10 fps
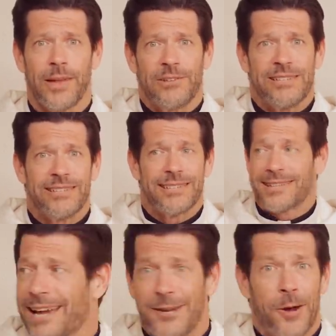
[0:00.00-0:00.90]
And Jesus
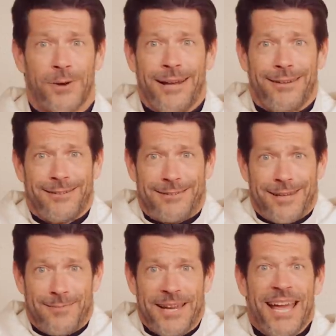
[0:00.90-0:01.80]
is like, I know, right?
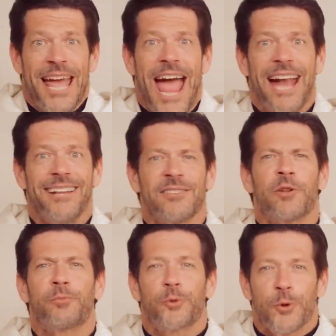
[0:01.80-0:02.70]
That's me. And he says,
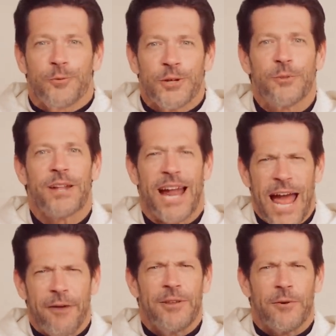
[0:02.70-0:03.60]
to prove to you that I
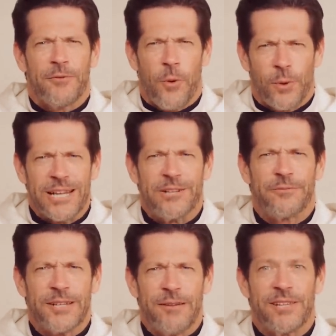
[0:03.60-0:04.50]
have the authority to
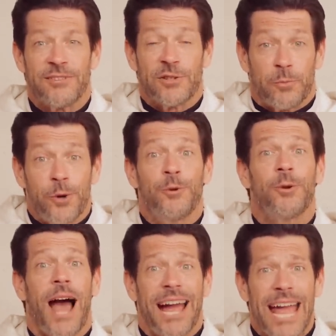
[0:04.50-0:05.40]
forgive sins, to prove to
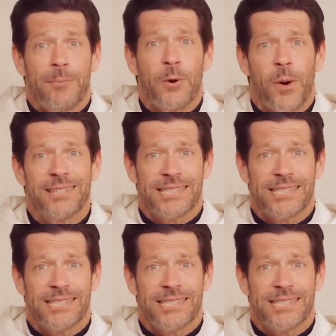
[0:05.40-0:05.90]
you I am who I